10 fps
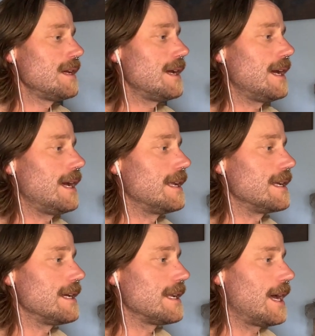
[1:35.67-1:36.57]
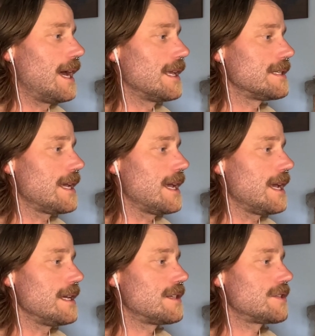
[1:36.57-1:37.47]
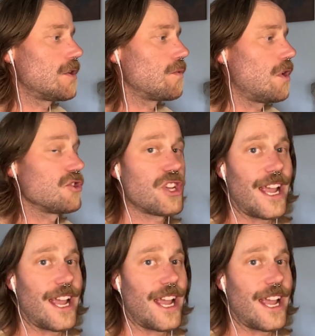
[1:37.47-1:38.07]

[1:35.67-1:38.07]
and it has a stonewash